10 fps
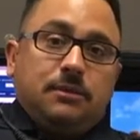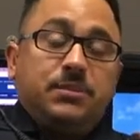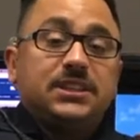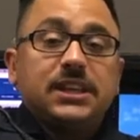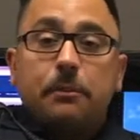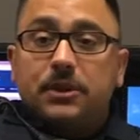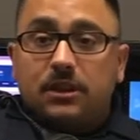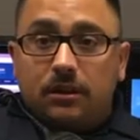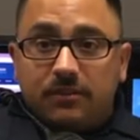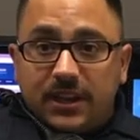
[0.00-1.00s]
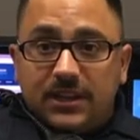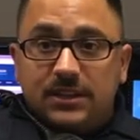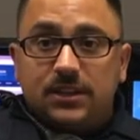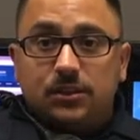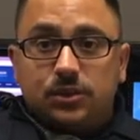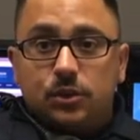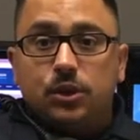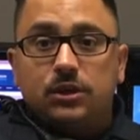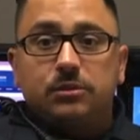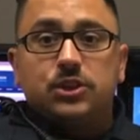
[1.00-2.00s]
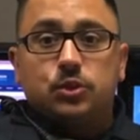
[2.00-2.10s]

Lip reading: Be skeptical of any deal too good to be